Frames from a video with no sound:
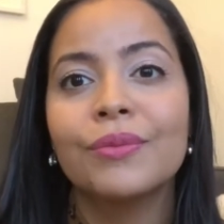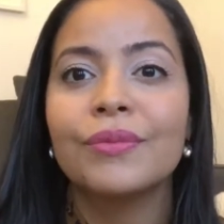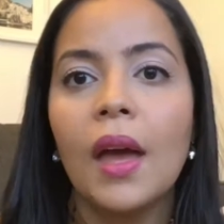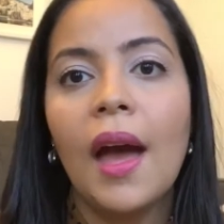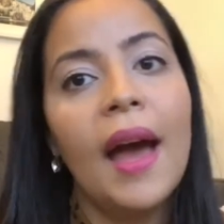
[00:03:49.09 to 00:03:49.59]

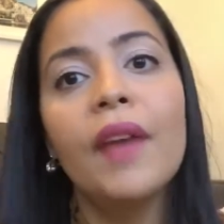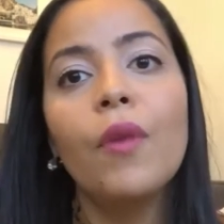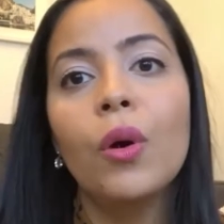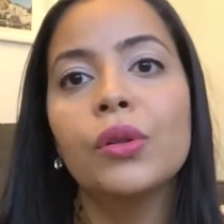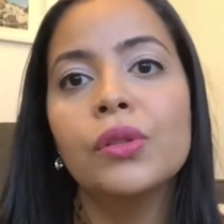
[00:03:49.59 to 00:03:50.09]
I have
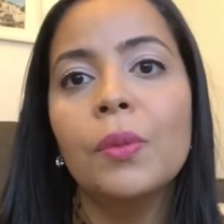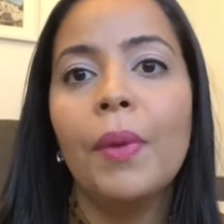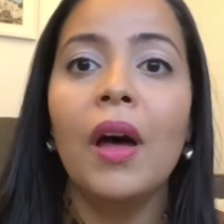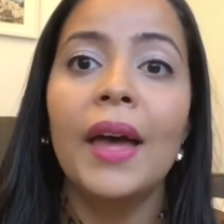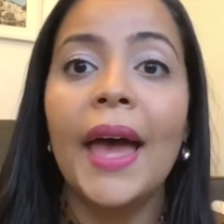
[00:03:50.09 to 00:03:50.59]
also bought
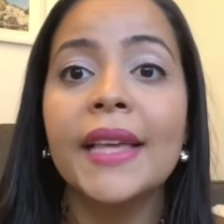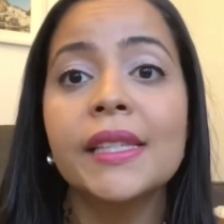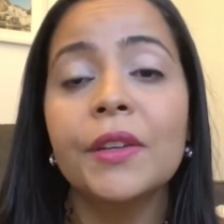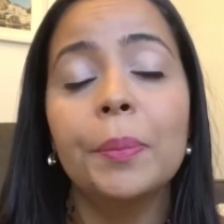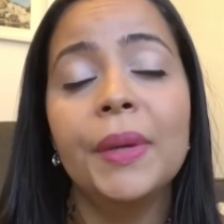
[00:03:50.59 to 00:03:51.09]

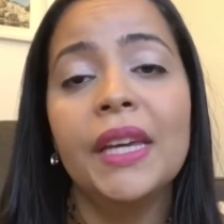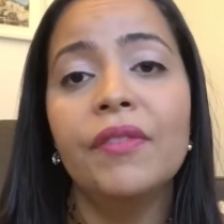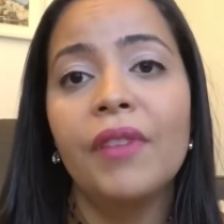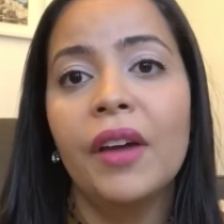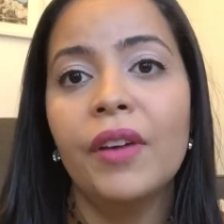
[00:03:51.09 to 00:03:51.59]
S&P
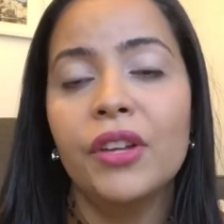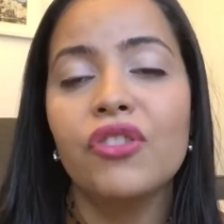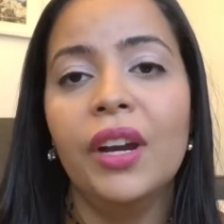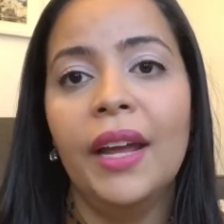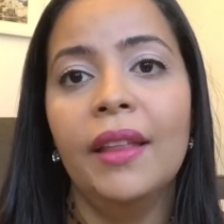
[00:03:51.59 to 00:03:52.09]
500
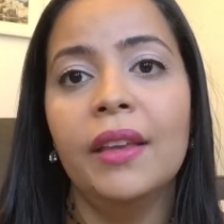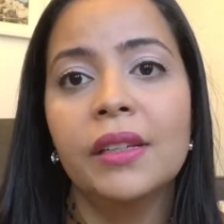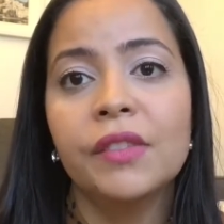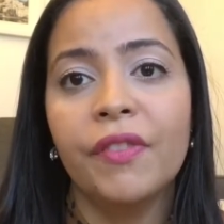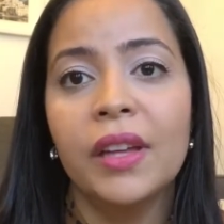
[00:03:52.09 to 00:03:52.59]
index
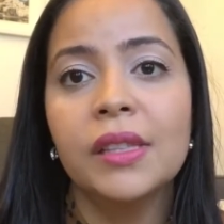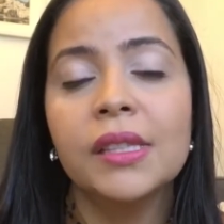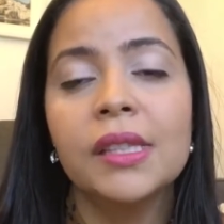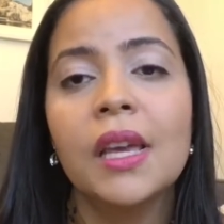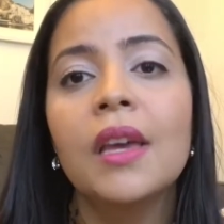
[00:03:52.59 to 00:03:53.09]
funds.
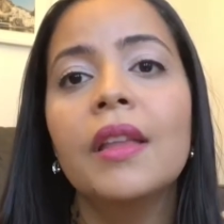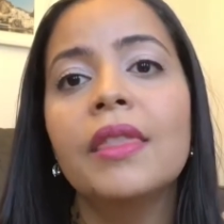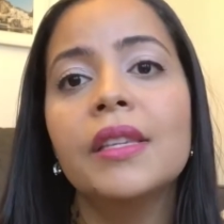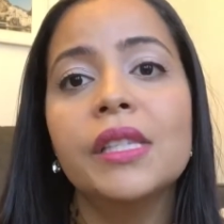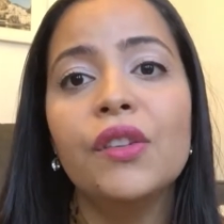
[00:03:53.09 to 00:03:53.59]
This is
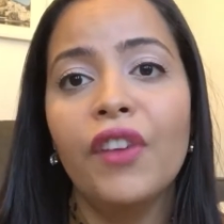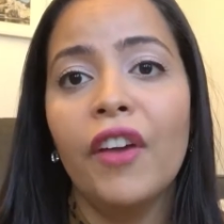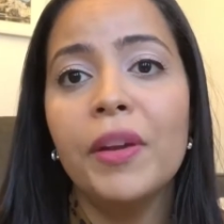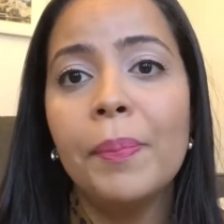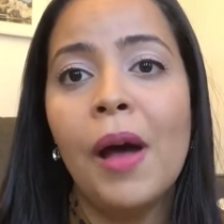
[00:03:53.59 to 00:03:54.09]
very
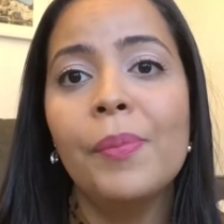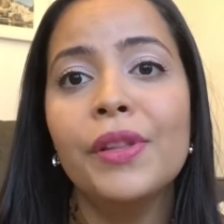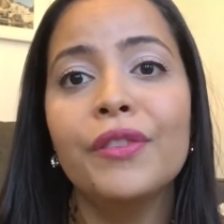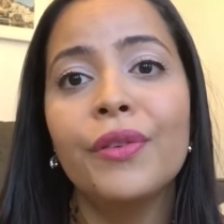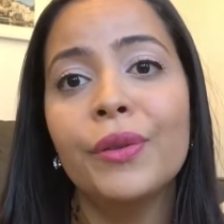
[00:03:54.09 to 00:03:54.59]
popular for
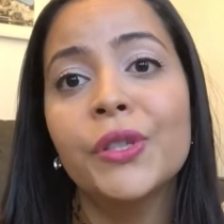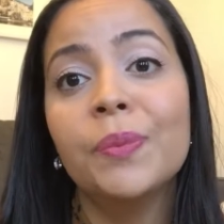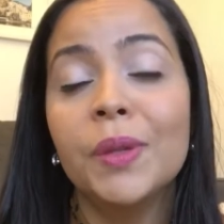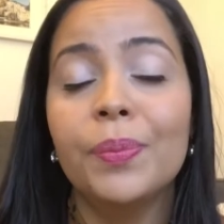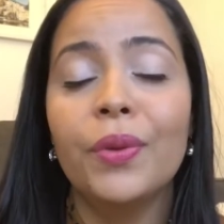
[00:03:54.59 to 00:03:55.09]
those
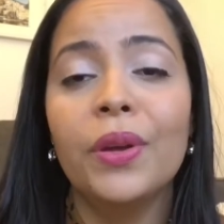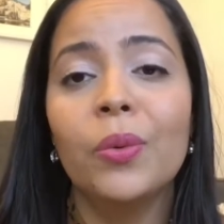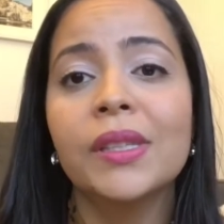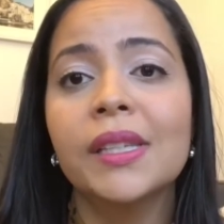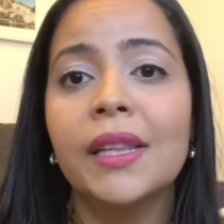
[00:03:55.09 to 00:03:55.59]
people that want to
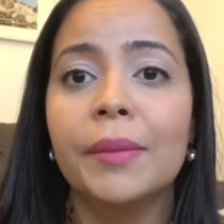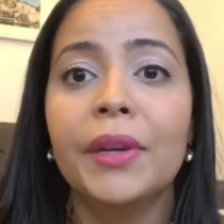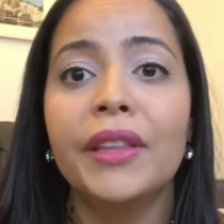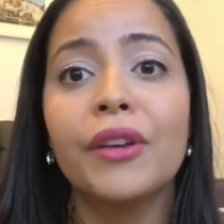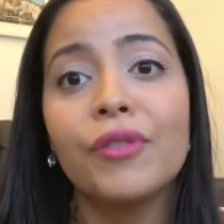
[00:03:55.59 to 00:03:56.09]
limit their
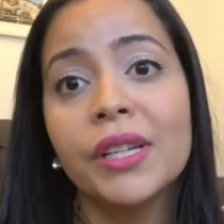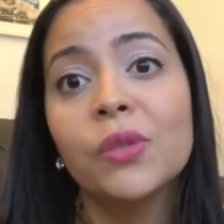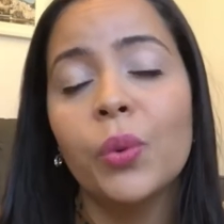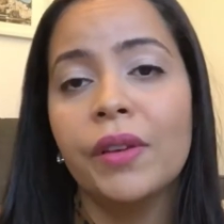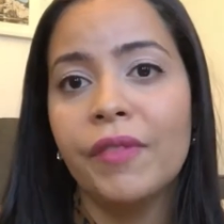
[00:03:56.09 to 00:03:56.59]
risk when
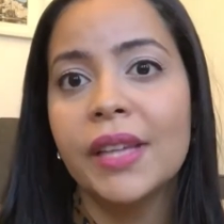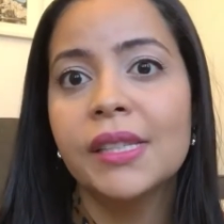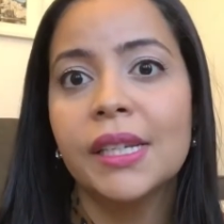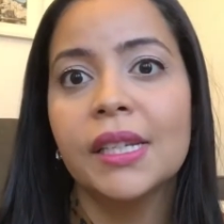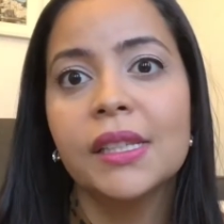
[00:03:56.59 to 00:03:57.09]
investing in
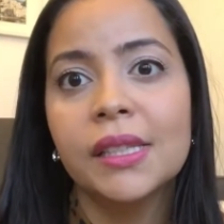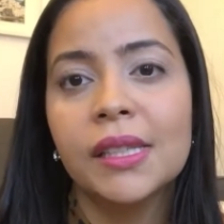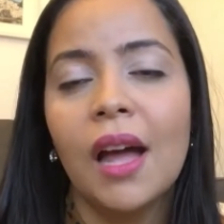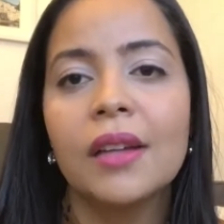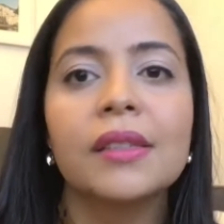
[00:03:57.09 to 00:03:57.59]
the
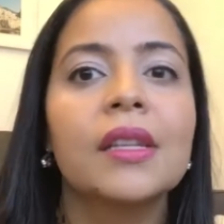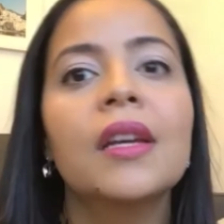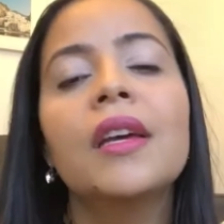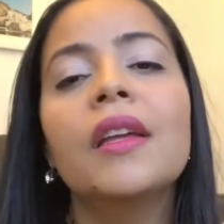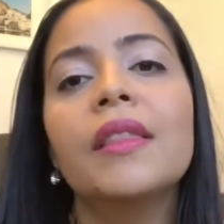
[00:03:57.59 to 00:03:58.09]
stocks.
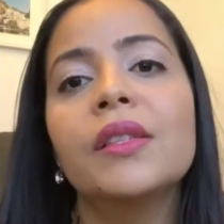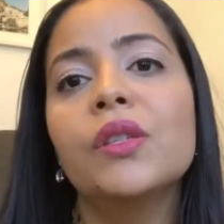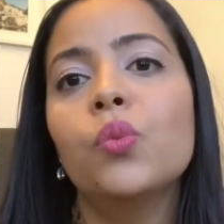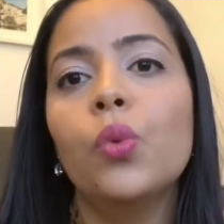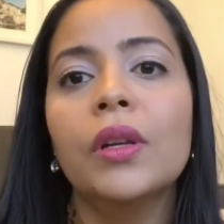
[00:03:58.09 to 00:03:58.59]
This is
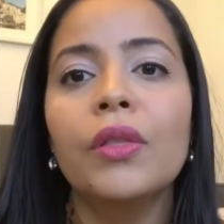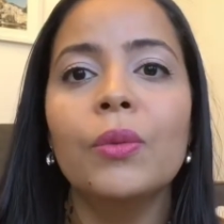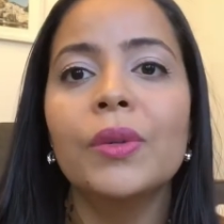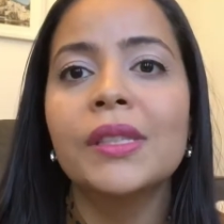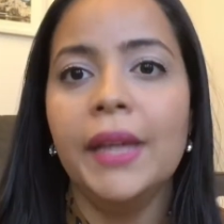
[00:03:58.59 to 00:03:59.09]
one of the ones
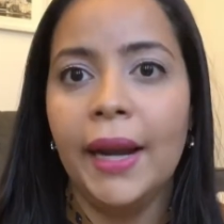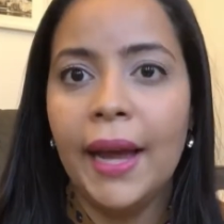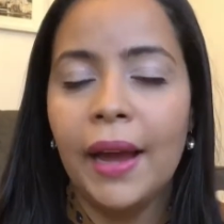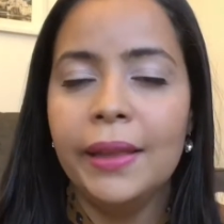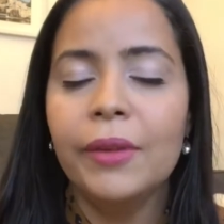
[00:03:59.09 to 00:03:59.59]
that I
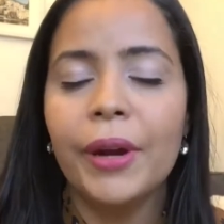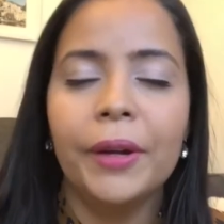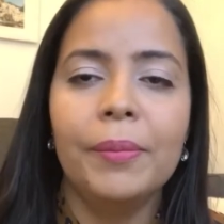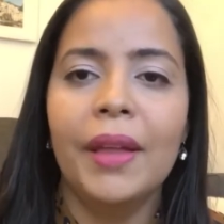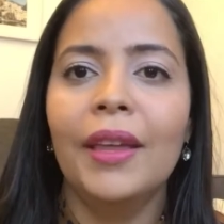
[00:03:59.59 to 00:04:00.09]
highly
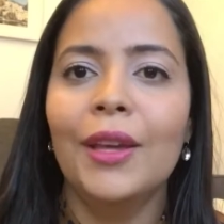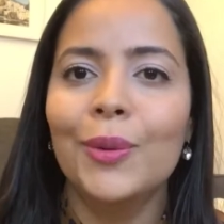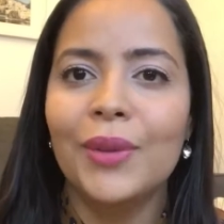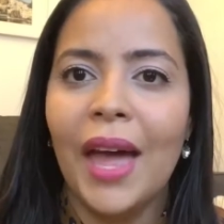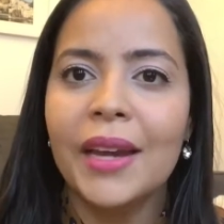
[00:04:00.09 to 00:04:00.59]
recommend that
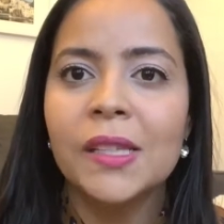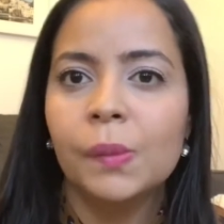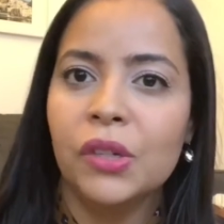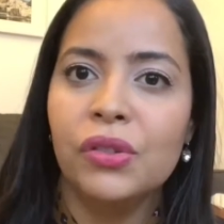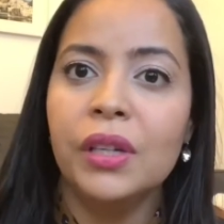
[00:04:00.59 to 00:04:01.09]
get,
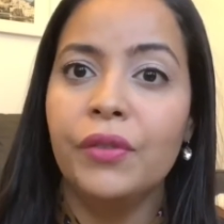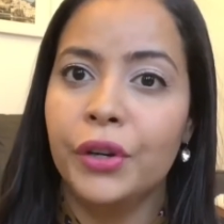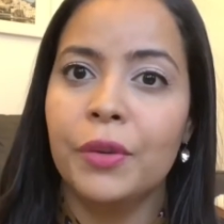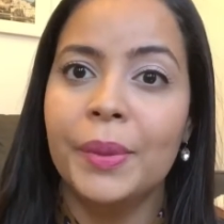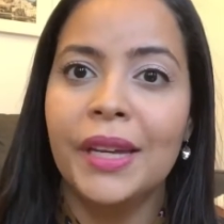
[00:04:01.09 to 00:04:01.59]
especially if you're a
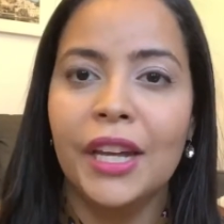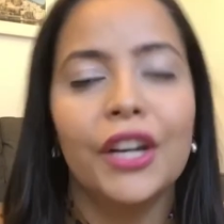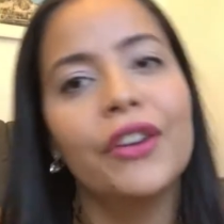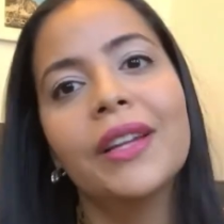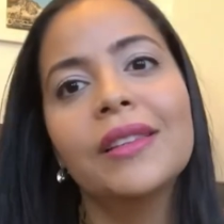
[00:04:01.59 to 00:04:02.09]
beginner in
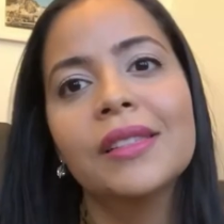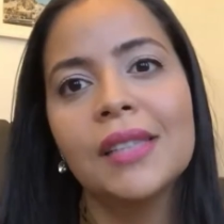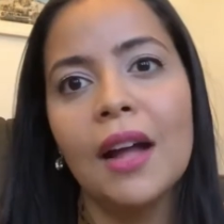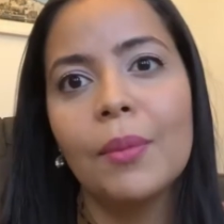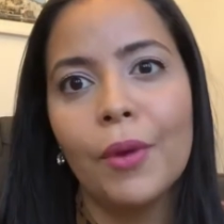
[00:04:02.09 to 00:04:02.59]
the stock
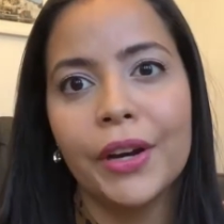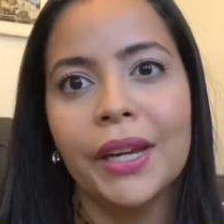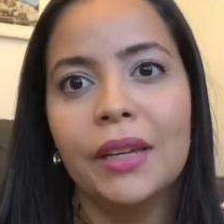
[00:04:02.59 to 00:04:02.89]
market.